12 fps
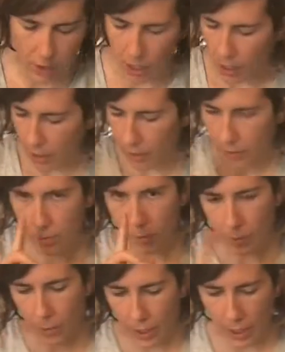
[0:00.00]
Okay,
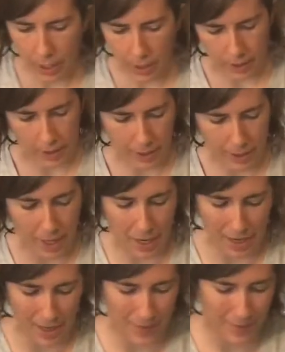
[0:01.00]
one hand this
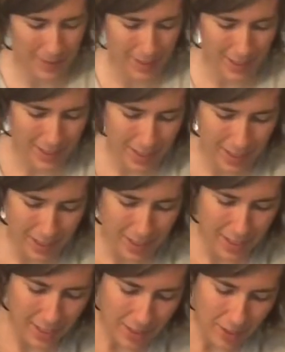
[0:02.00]
time. I
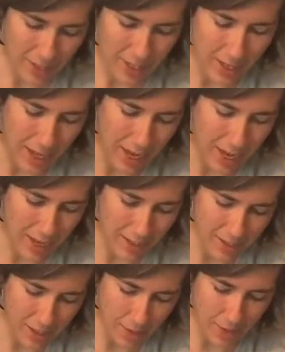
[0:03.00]
can add
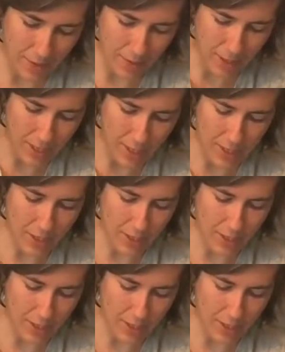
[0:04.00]
some if I need